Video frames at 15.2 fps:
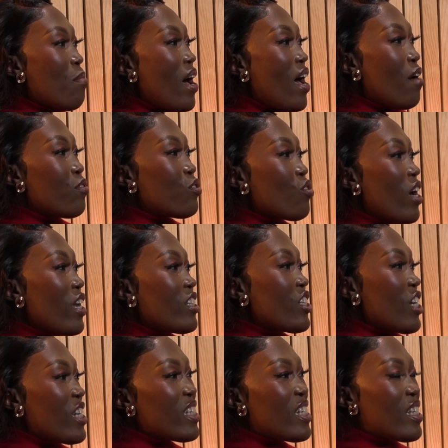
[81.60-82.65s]
have to
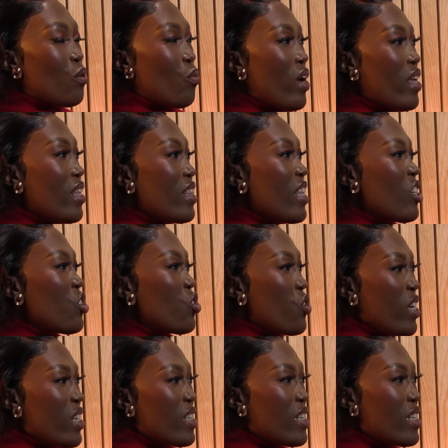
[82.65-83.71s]
adjust in the way that they
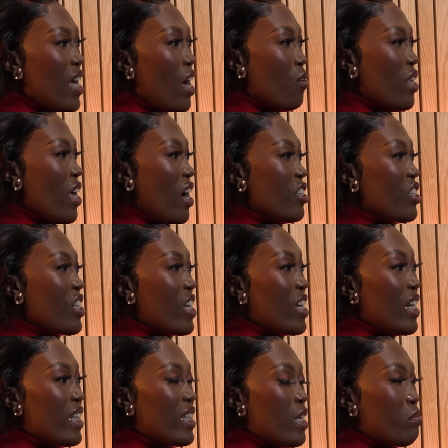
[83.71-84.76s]
dressed, how they
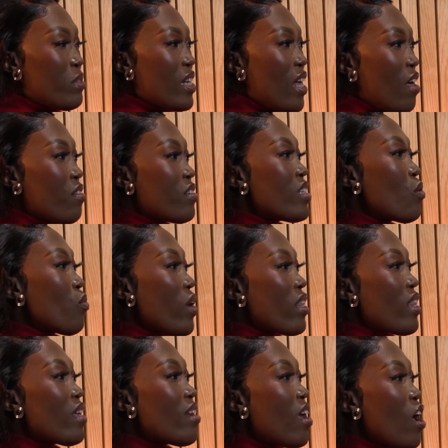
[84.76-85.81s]
articulate themselves, the way
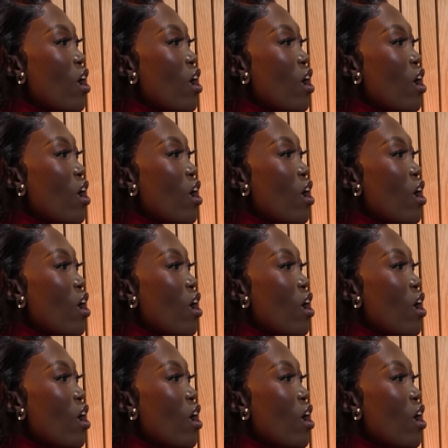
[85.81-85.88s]
that...